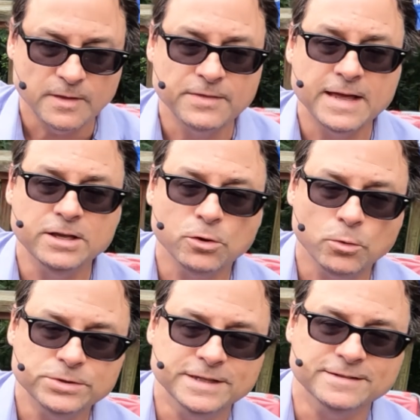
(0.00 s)
Thank you,
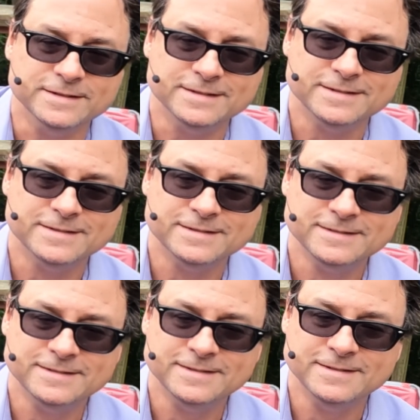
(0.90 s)
Lord Jesus.
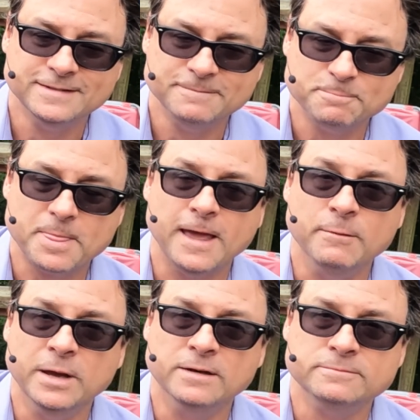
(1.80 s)

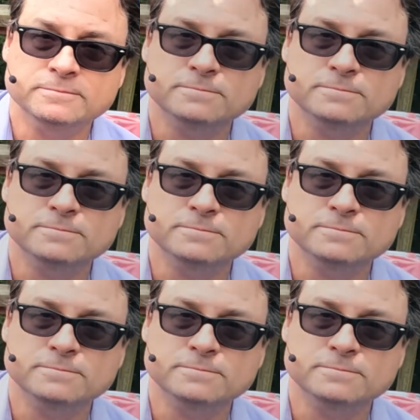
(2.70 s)
Amen.